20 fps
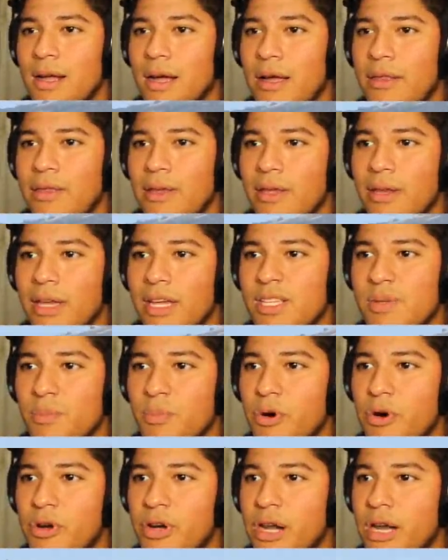I think a nice
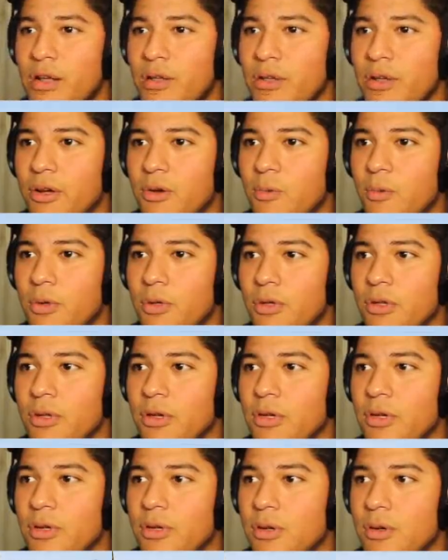murdered out look would
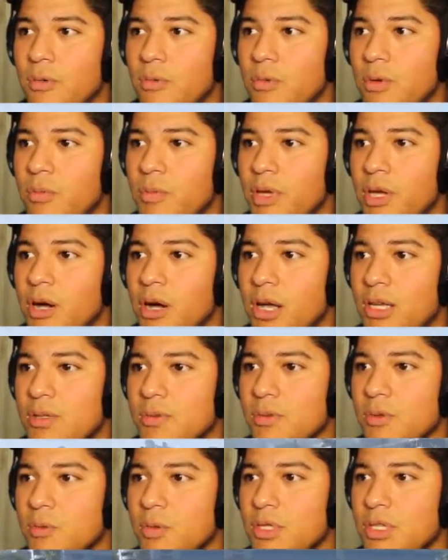look would be
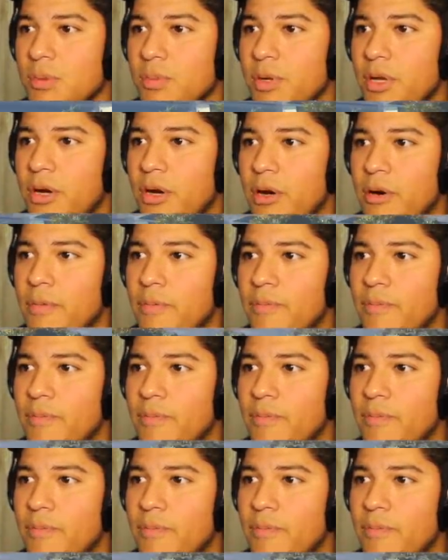awesome. What's up here?